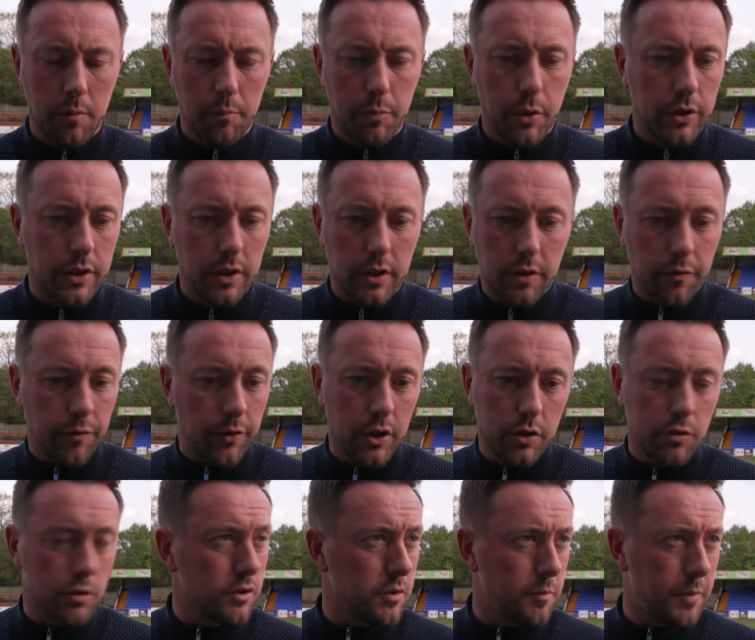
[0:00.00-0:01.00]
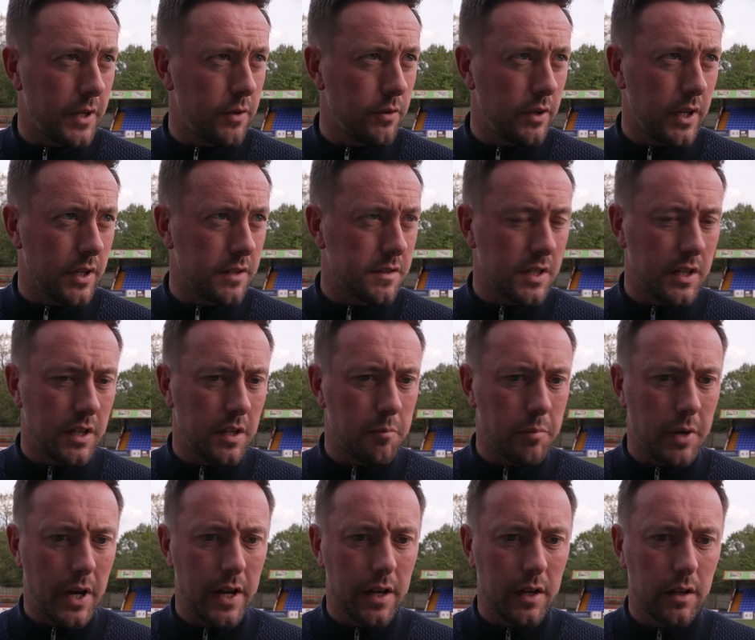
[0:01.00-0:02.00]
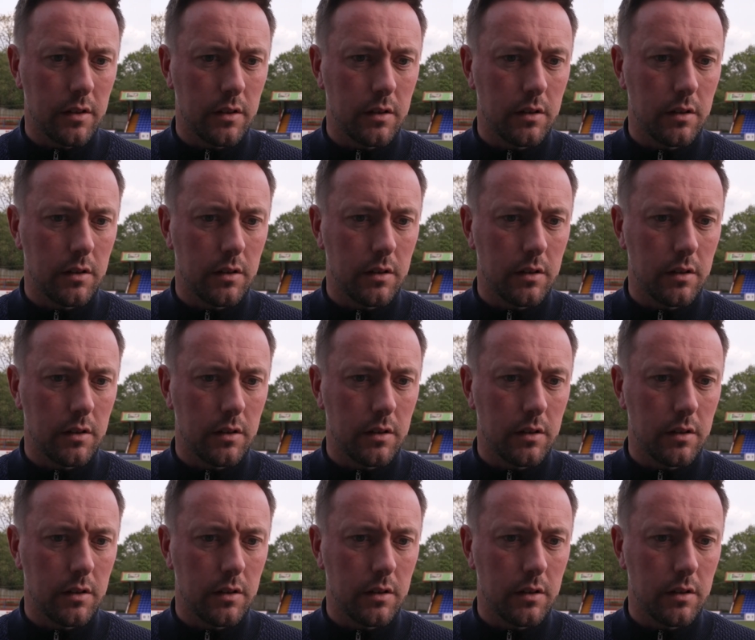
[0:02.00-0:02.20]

but the, the, first one's a penalty, I've seen it back.